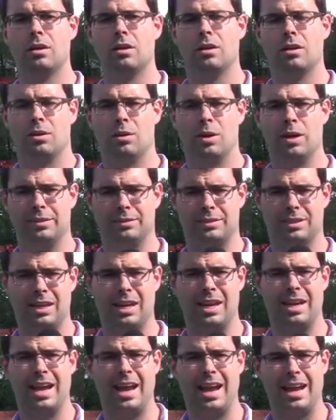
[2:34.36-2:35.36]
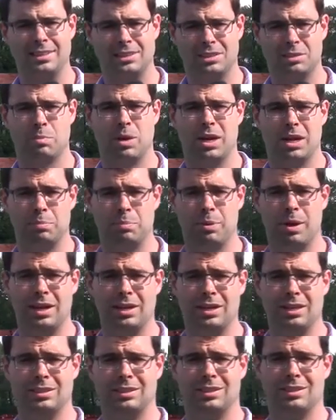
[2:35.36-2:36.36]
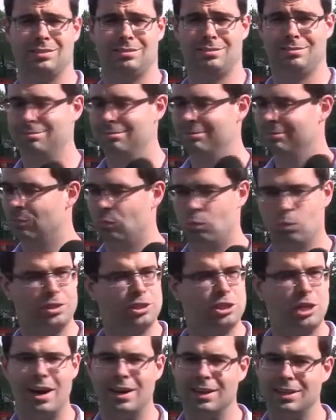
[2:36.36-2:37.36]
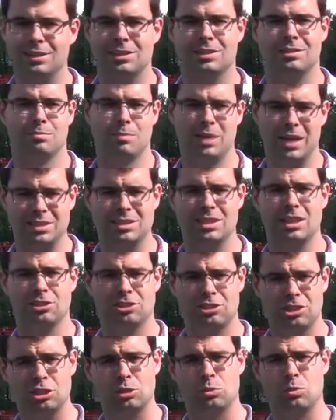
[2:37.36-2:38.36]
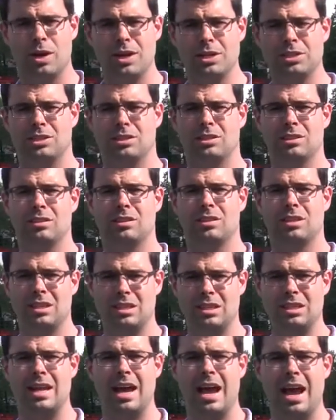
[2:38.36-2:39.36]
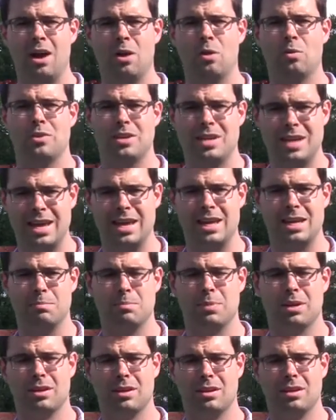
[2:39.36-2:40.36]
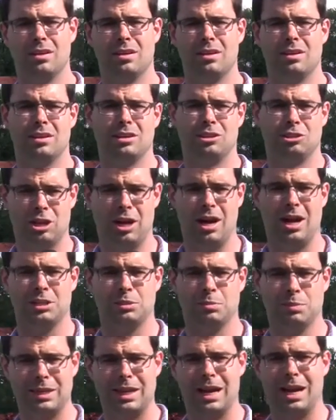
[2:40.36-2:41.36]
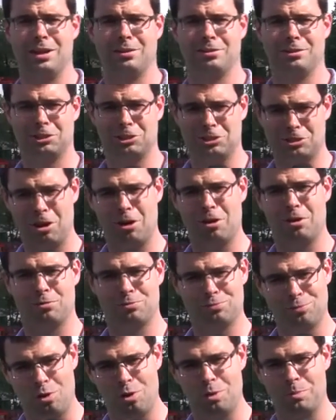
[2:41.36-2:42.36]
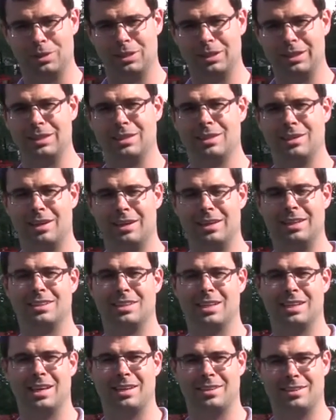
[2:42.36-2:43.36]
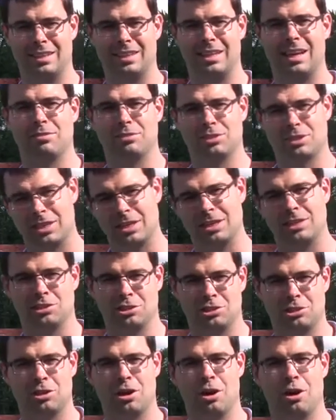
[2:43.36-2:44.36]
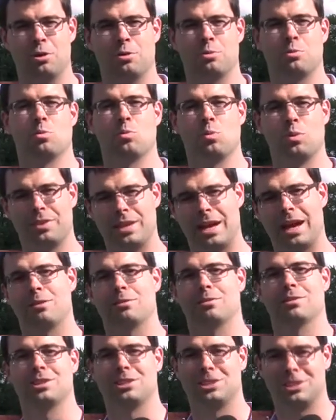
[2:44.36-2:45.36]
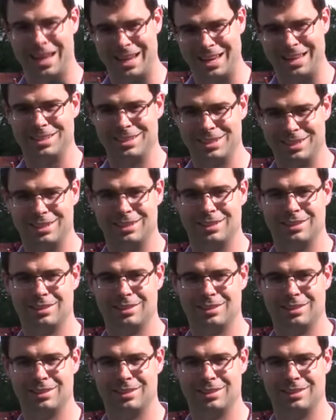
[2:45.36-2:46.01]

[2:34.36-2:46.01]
Well, today asked Mike Pettine, with Johnny Manziel's situation, can you now name Josh McCown the starter formally? And he said, I think I've said he's a starter without saying it.